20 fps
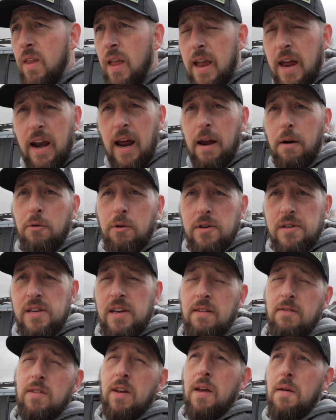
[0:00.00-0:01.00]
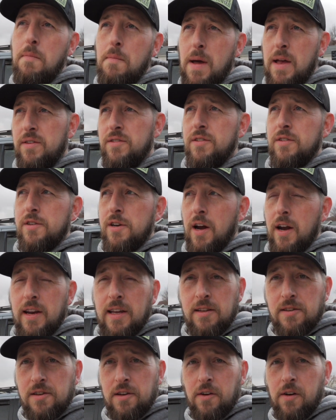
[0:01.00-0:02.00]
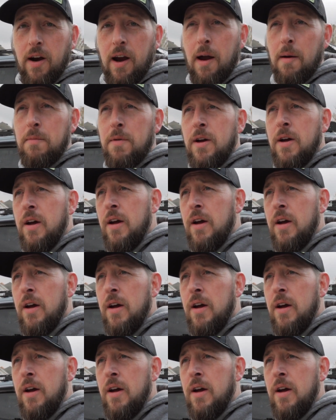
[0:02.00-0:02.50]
And I received a message on Instagram